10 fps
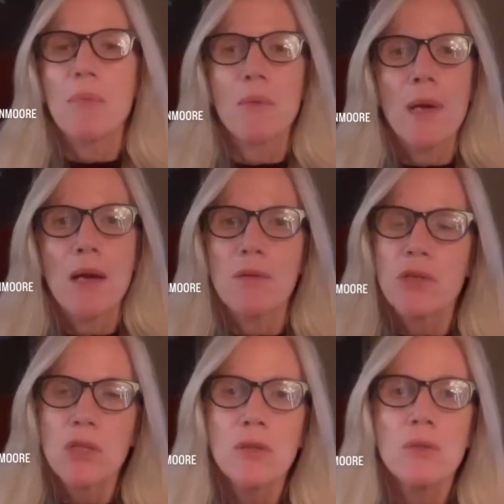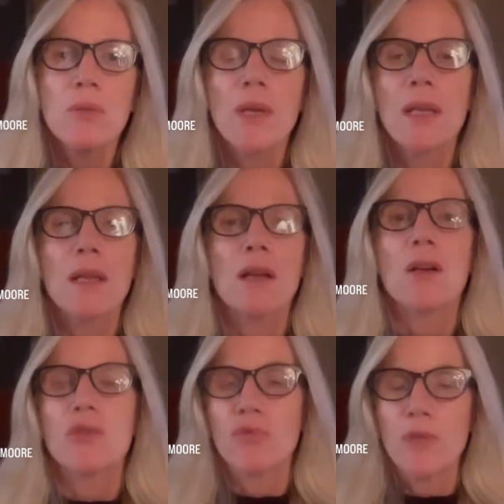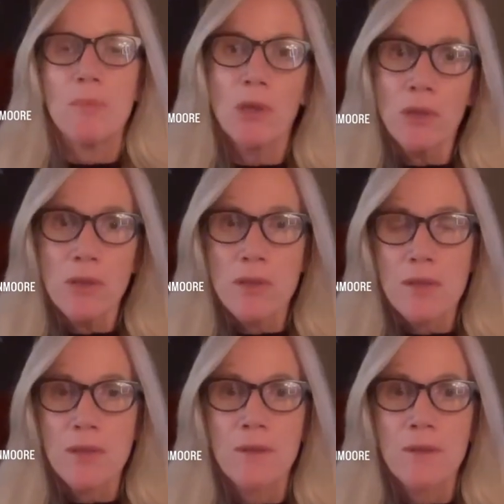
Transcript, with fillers: around you that are dreamers,